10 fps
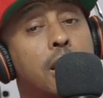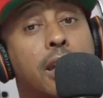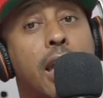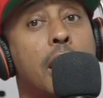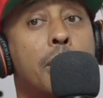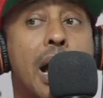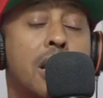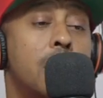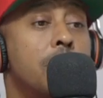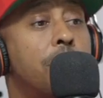in the game
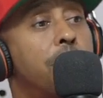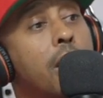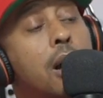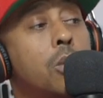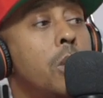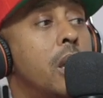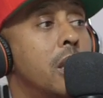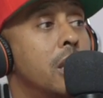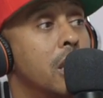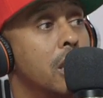I couldn't fuck with.